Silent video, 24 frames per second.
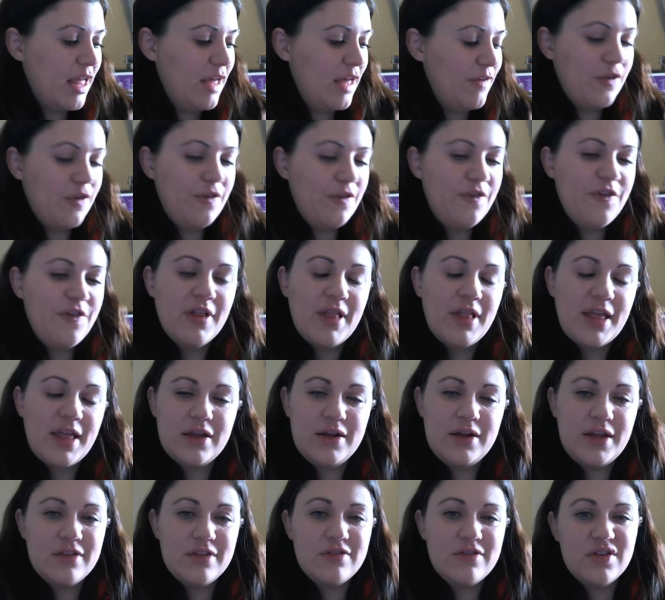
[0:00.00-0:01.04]
If you feel
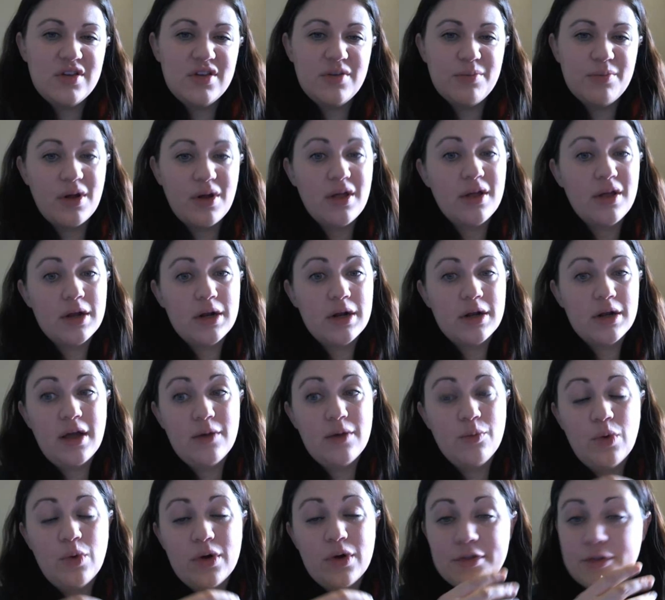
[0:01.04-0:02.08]
like you need to, you're probably going to
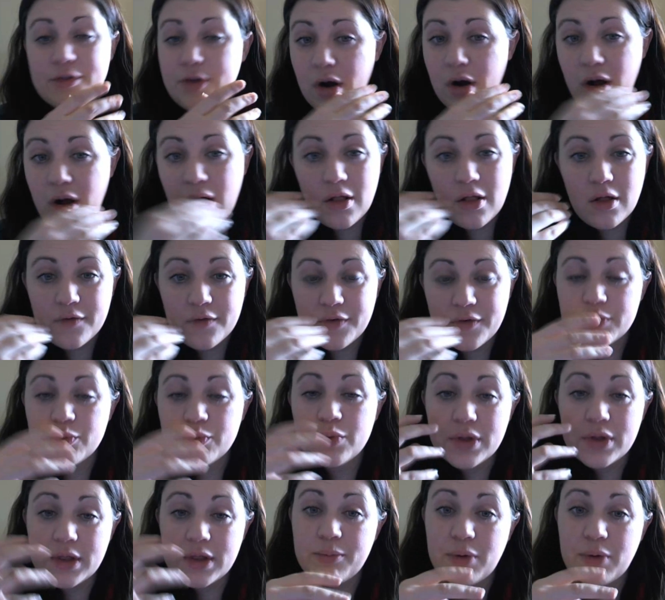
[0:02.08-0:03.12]
want to start all over and
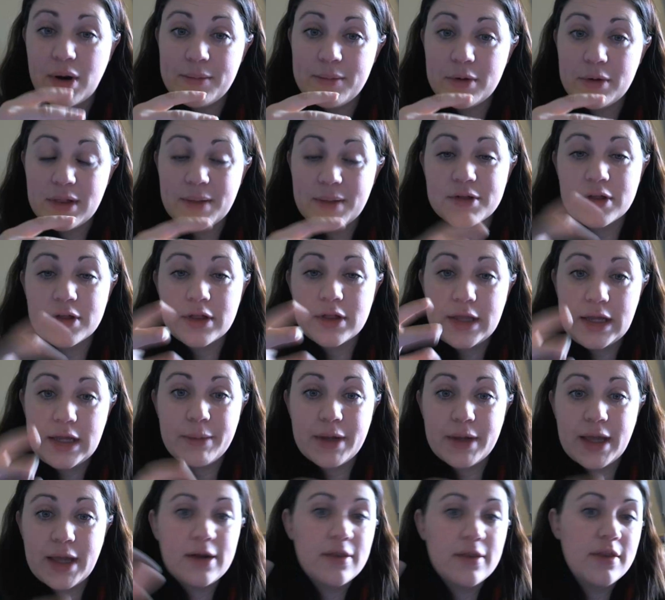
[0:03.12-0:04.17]
really prime your lips and clean
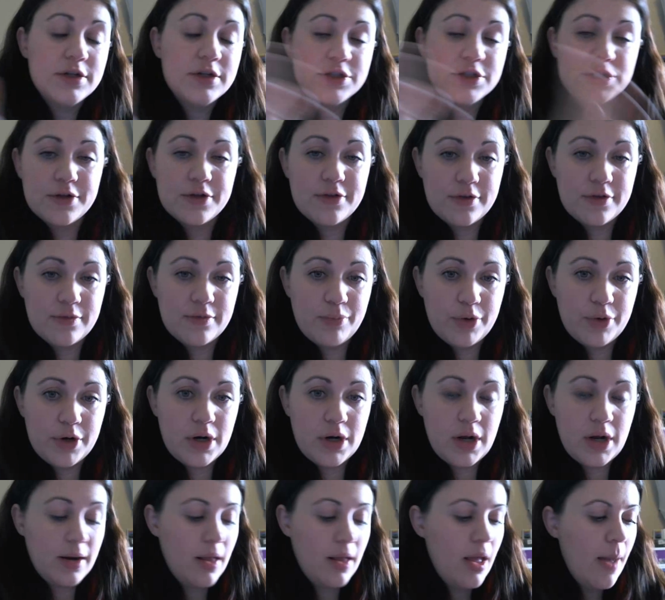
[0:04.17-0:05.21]
them again and then just put
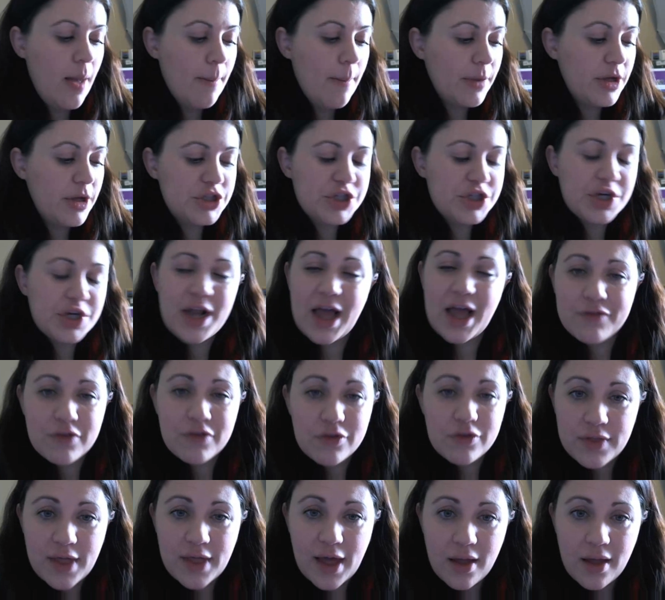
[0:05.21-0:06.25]
it on. But you shouldn't have
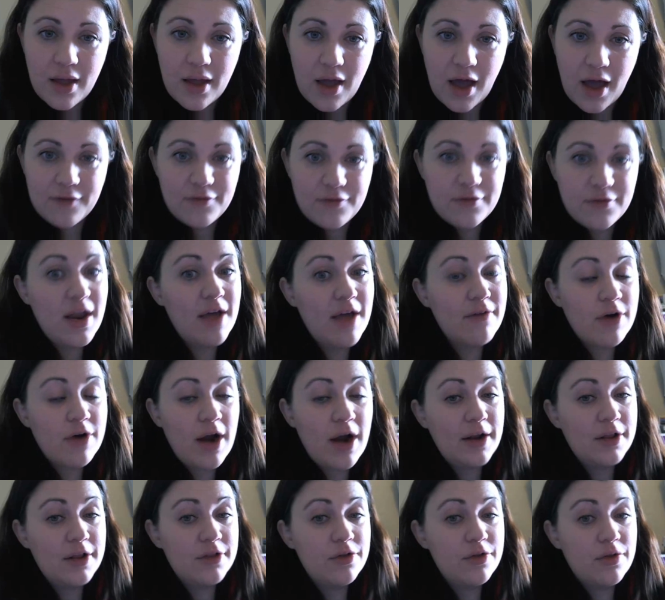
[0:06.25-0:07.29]
to do that. I've never
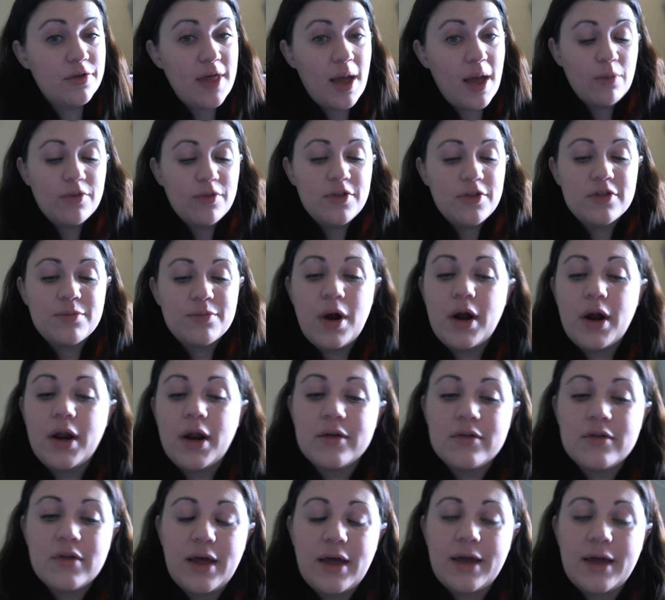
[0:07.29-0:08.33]
had to do that with this
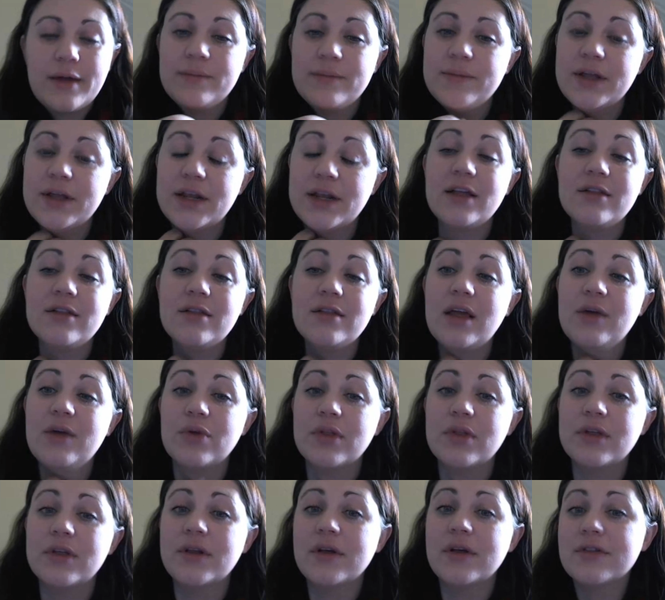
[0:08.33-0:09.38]
product. I mean, it
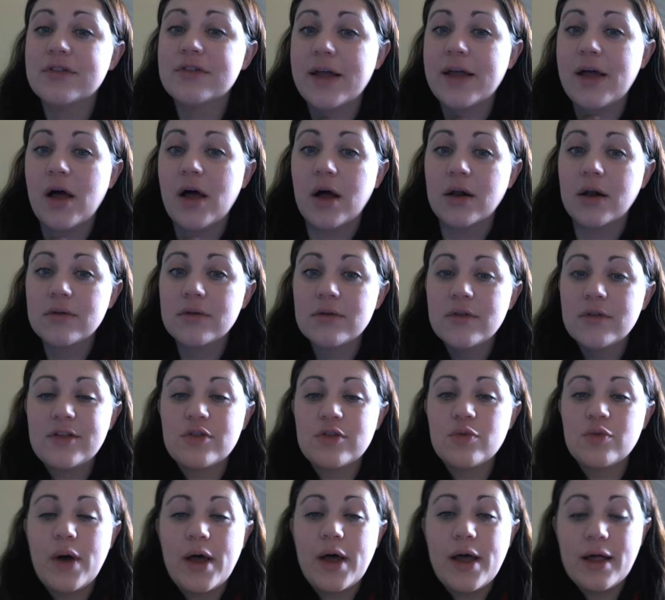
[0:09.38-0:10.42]
really does stay on.
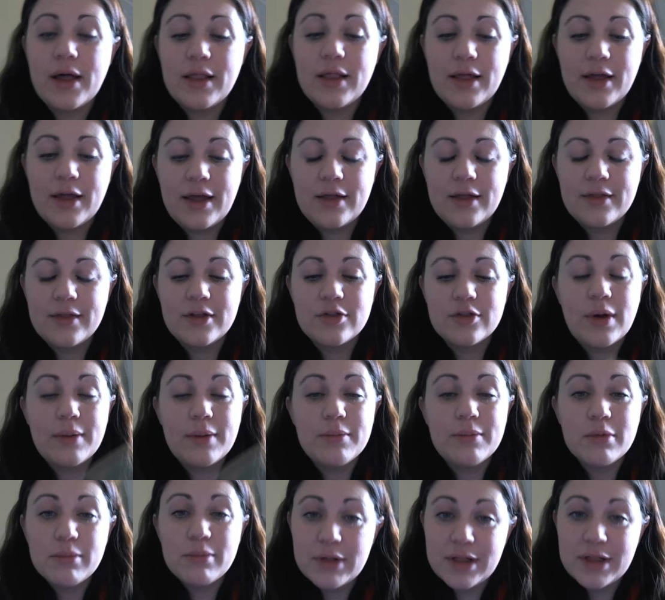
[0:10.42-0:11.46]
That's why I like it. That's why
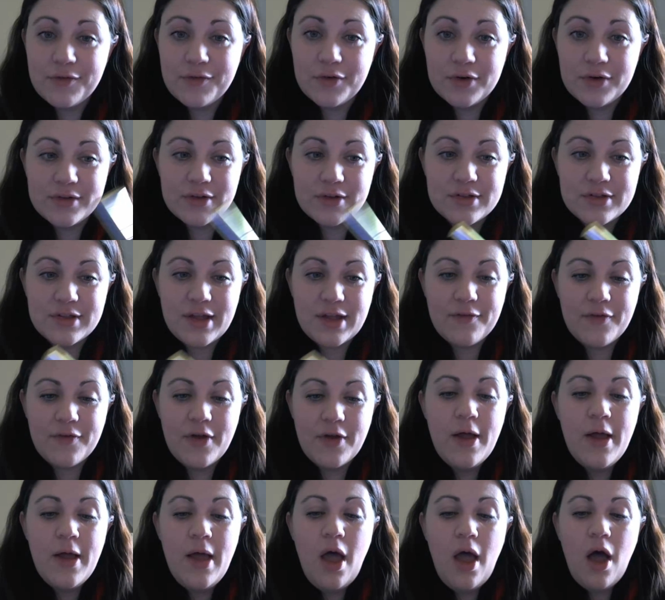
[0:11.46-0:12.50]
I'm a believer in this stuff.
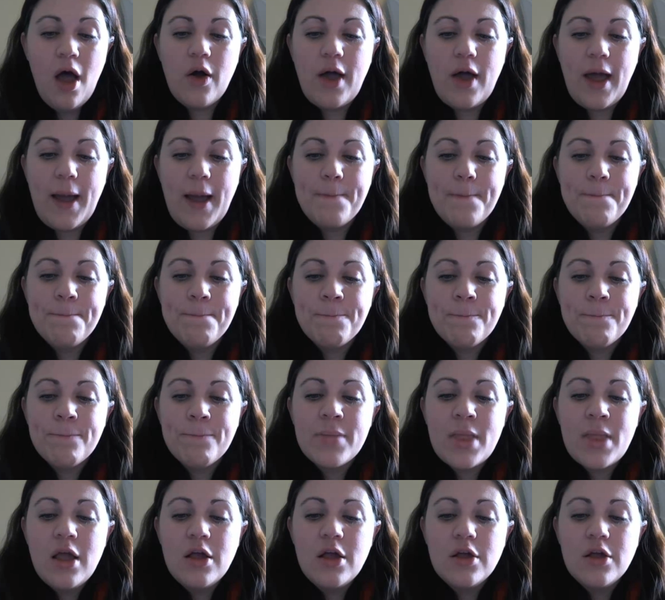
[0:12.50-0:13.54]
Okay,
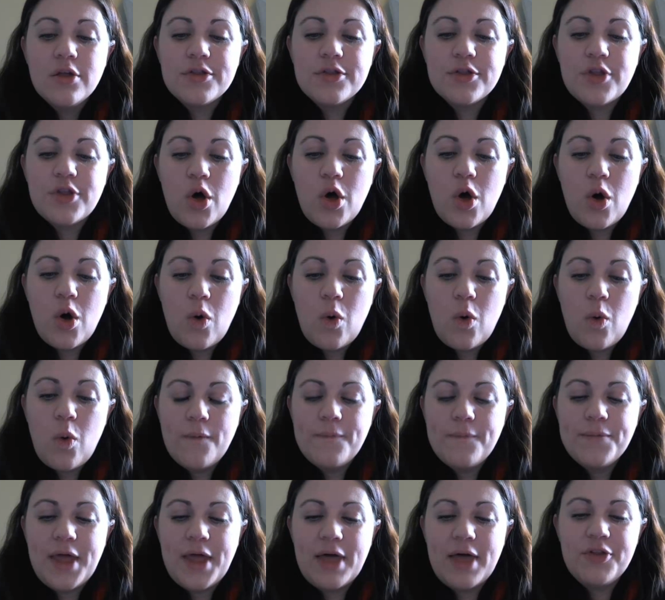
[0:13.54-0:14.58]
so
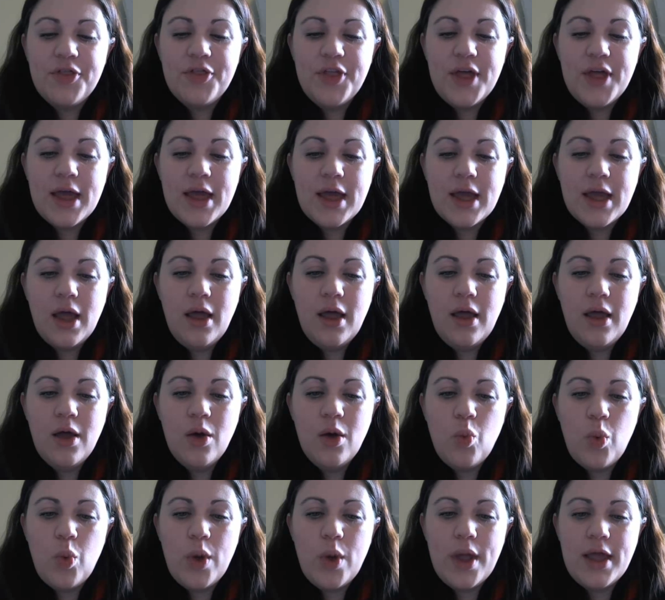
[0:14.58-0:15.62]
the other thing
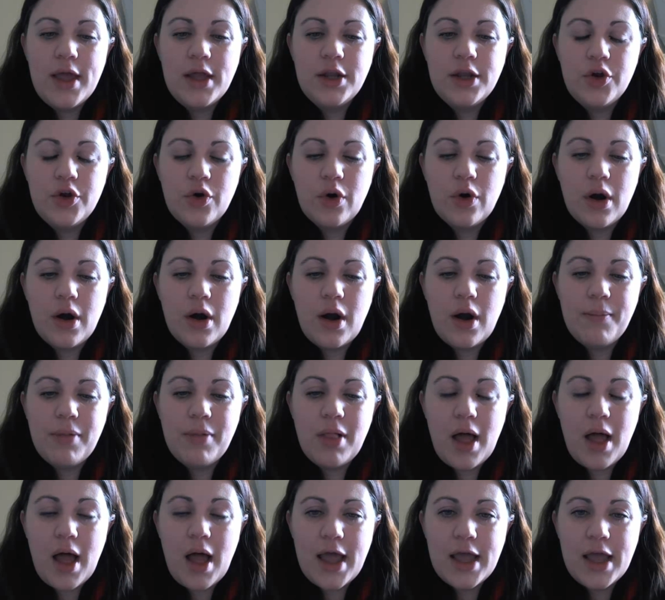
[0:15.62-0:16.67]
when you're
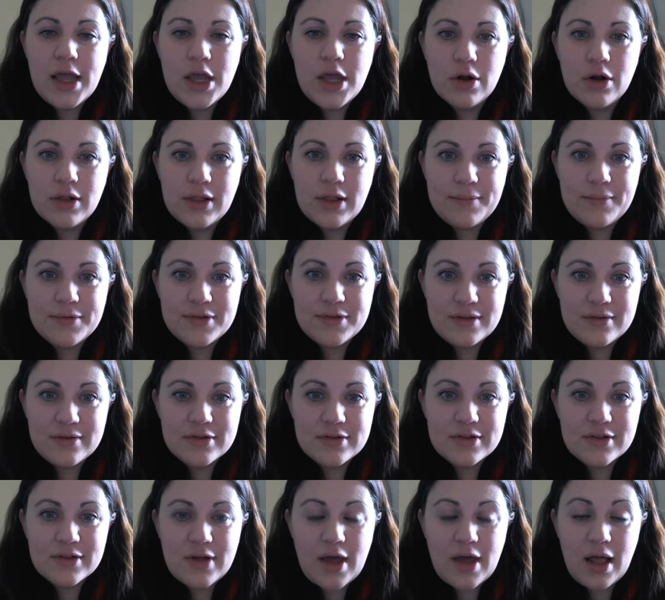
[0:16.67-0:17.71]
applying your
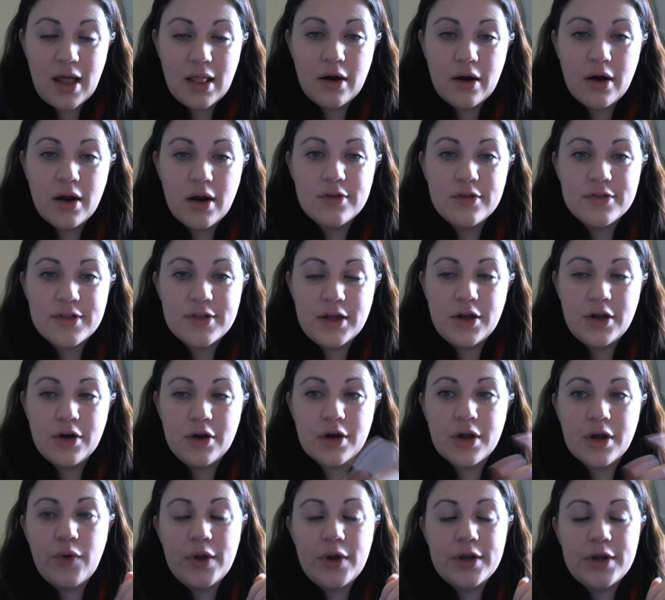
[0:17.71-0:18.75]
LipSense color is that
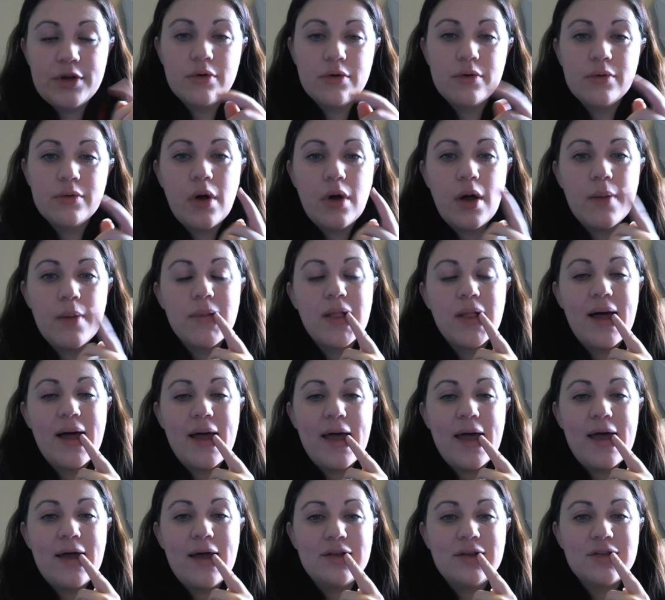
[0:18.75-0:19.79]
you're going to
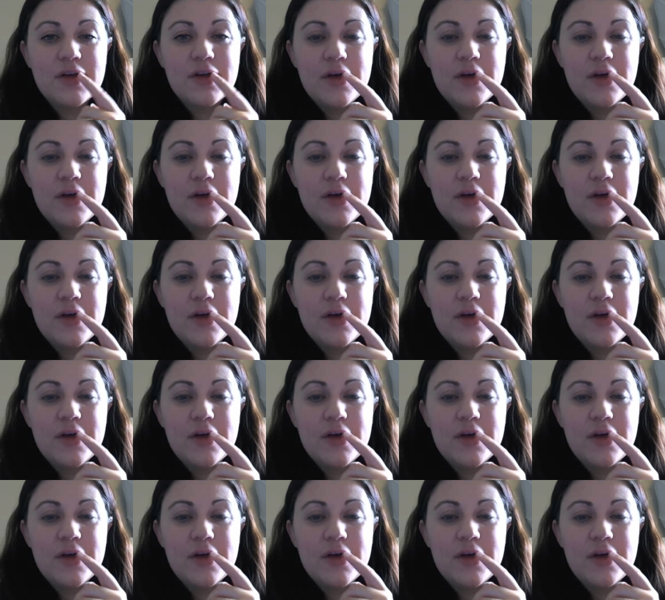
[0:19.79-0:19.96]
apply it